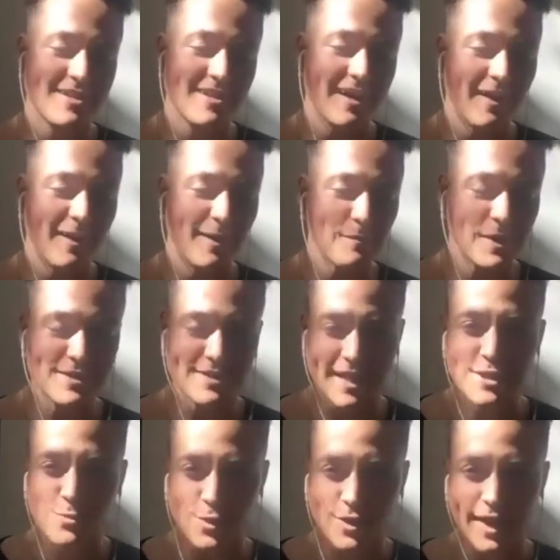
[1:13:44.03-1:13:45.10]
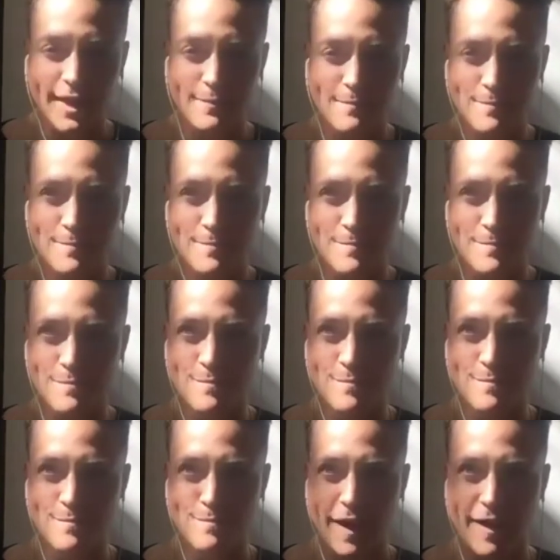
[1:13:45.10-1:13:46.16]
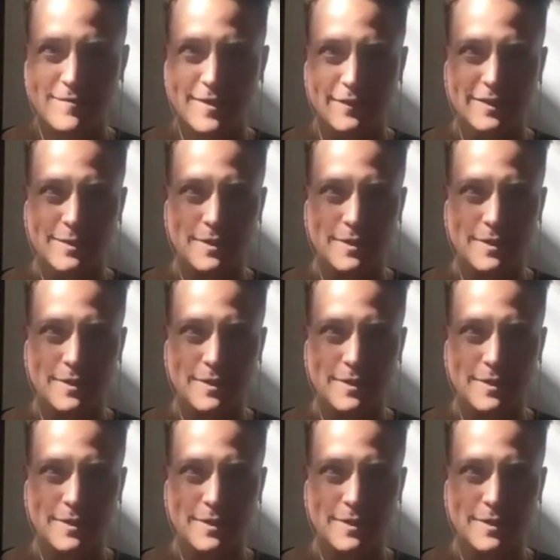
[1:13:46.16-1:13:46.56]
because that's what I've definitely